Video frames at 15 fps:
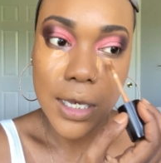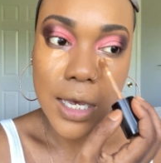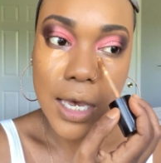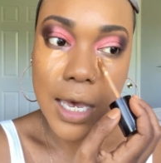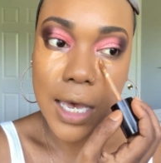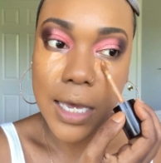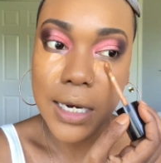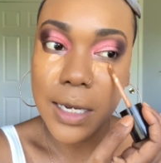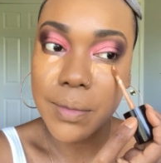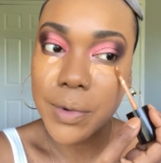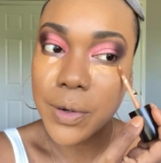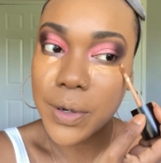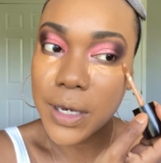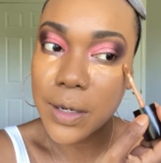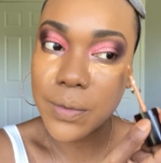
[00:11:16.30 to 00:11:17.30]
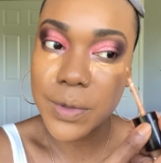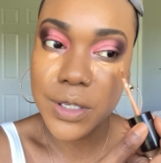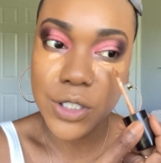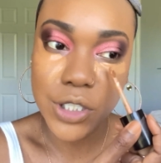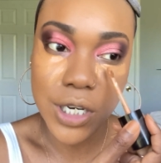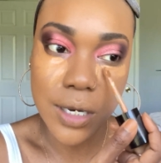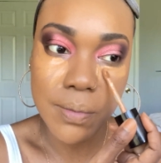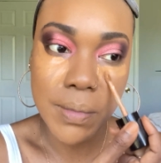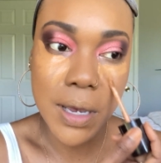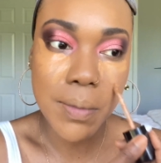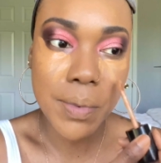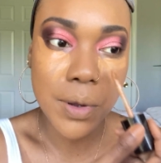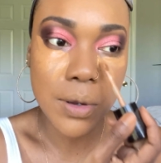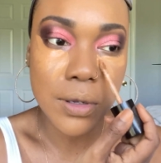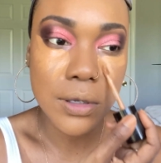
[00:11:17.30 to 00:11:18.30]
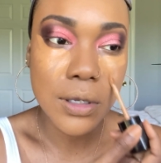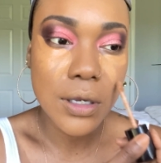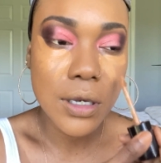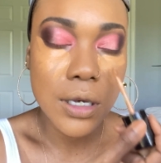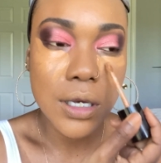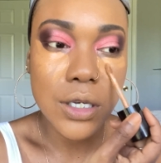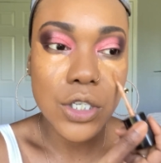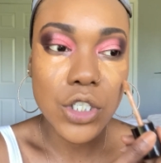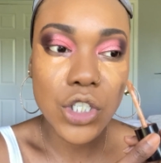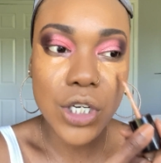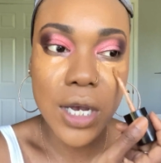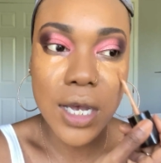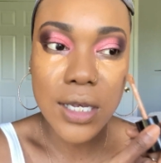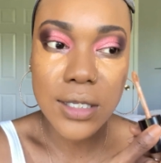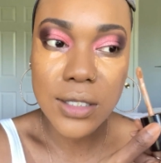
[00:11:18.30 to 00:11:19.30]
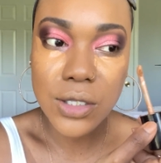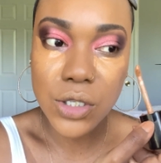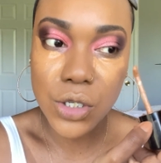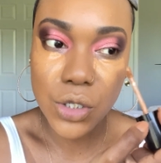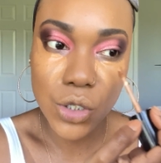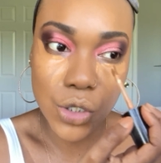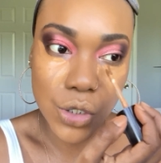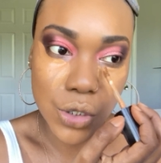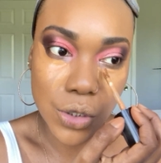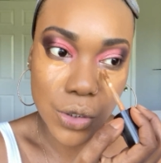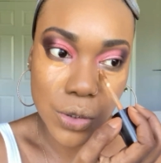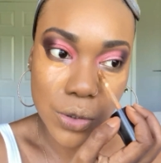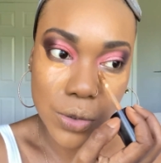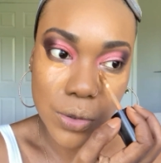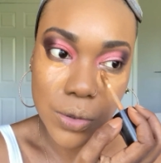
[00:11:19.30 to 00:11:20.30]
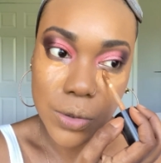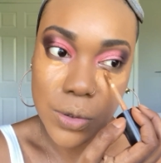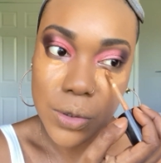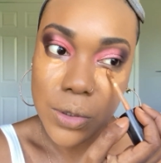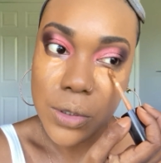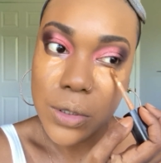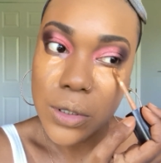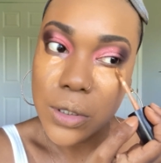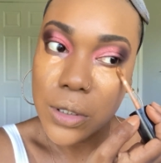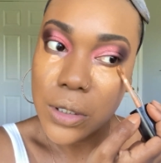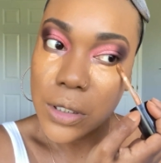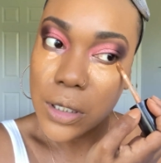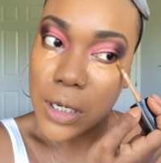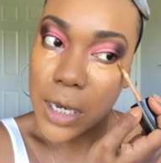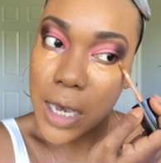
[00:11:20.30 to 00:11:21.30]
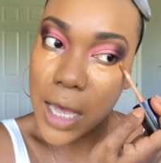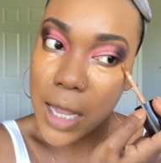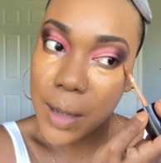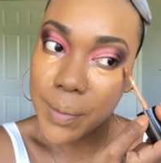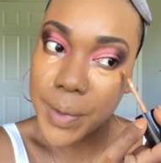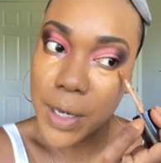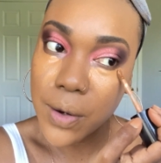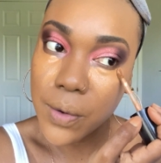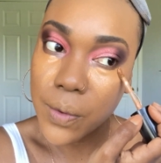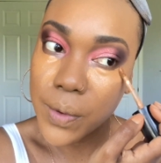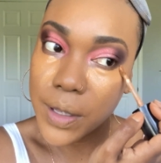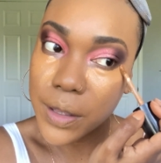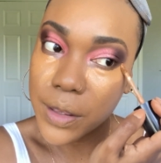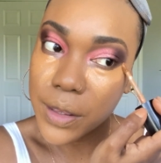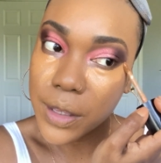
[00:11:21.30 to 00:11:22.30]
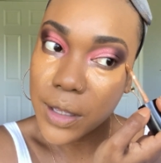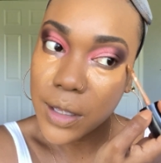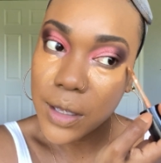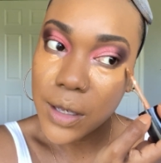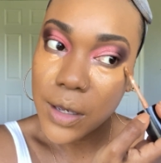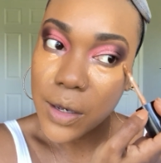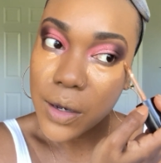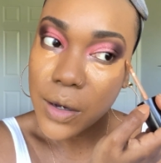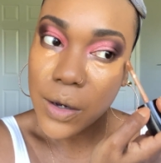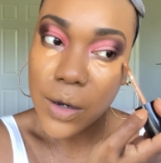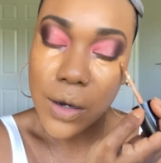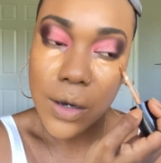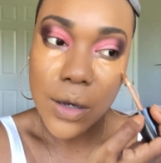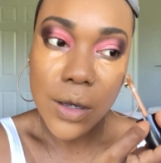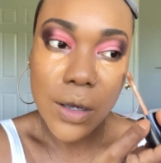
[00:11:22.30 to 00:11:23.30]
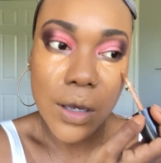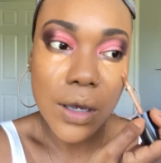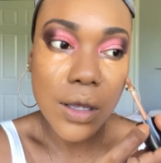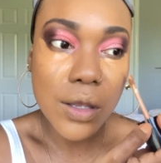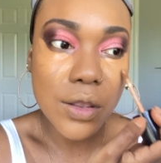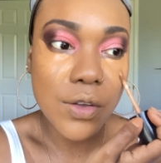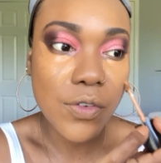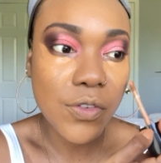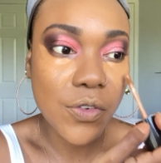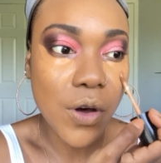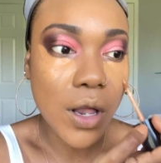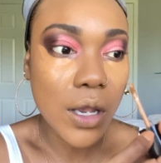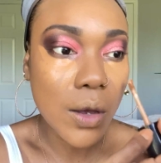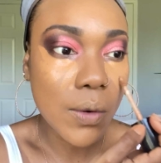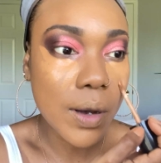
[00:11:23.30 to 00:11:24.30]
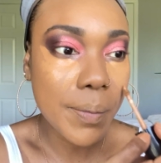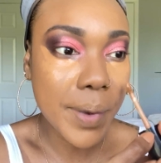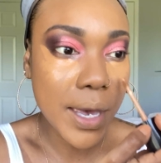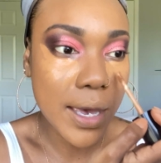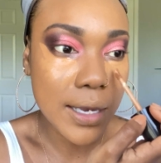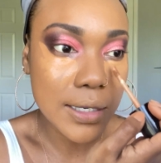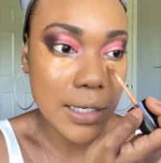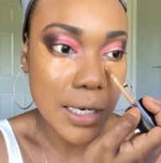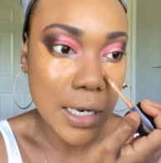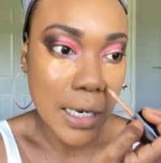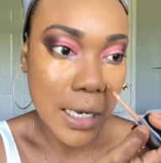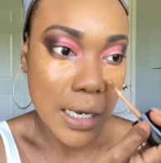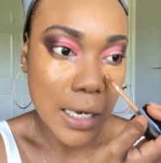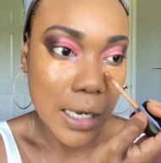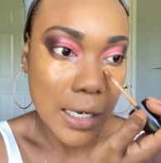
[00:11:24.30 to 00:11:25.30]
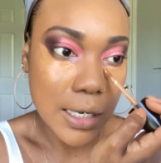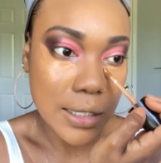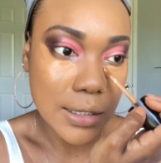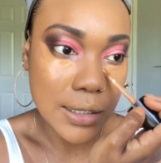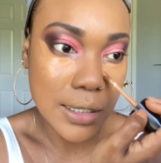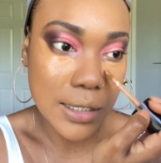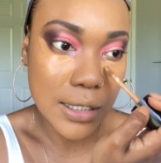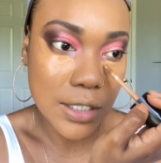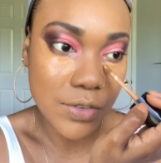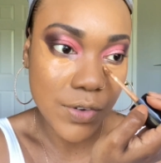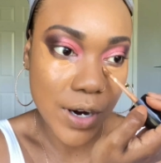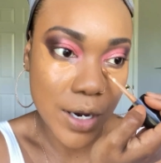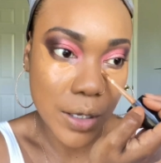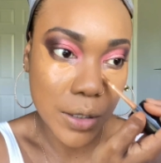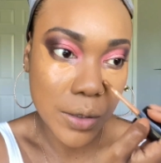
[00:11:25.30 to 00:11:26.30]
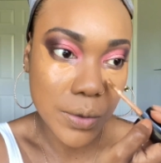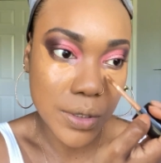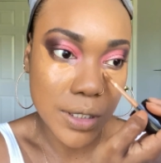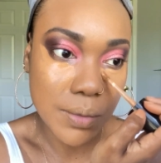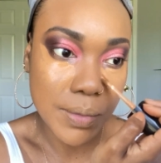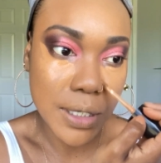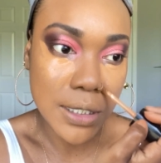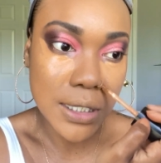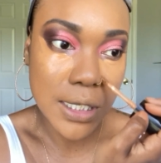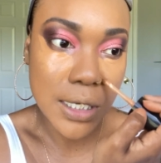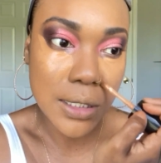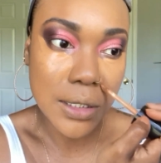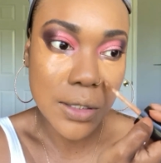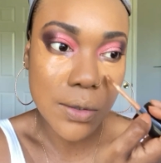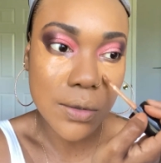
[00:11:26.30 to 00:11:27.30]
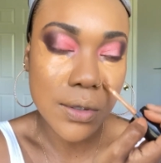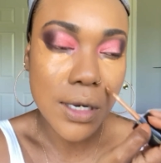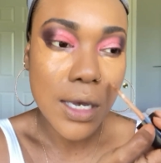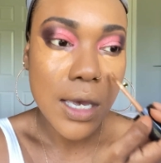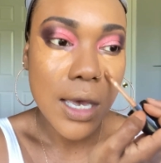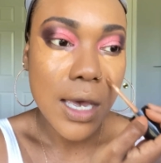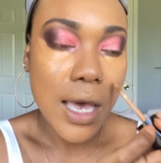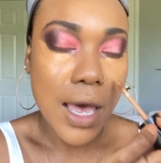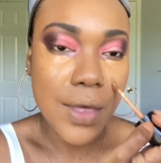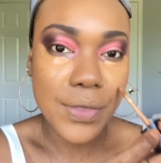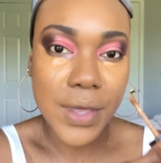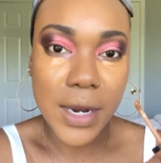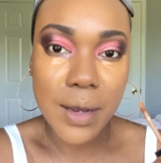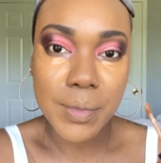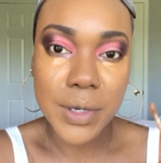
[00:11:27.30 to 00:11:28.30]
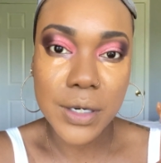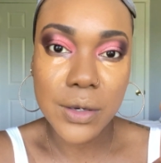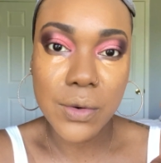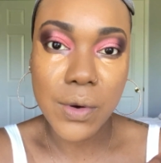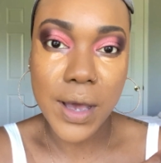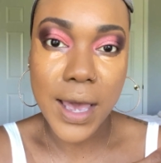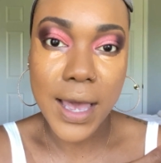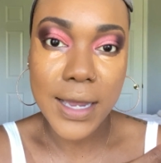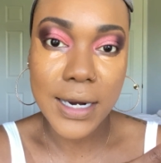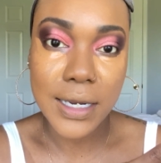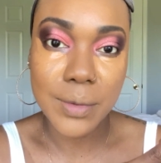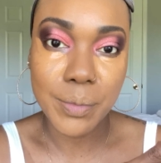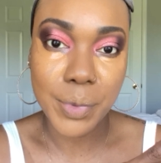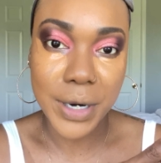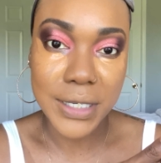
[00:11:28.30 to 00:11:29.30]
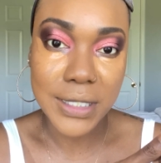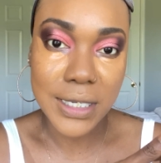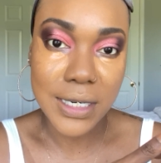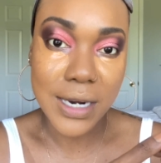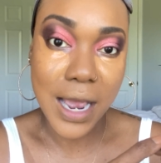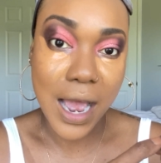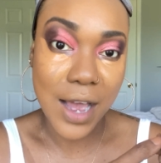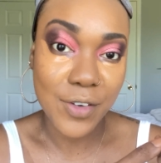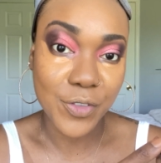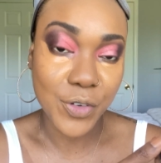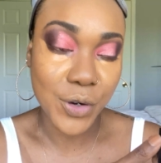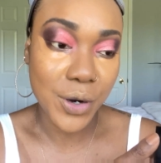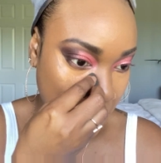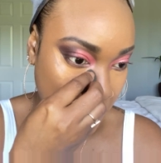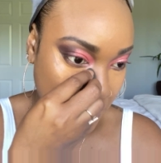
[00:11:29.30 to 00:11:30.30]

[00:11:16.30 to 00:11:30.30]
and I'm going in with the shade Maple just to help me out with the fallout a bit, because this is very close to my skin tone, and then I'm gonna go ahead and brighten after.